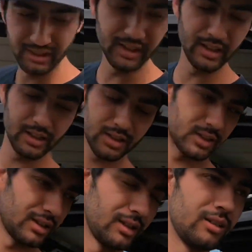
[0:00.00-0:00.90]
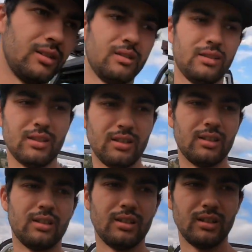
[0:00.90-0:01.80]
it is
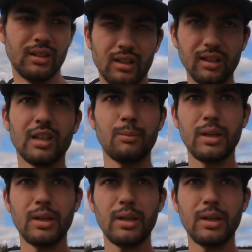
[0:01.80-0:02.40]
a little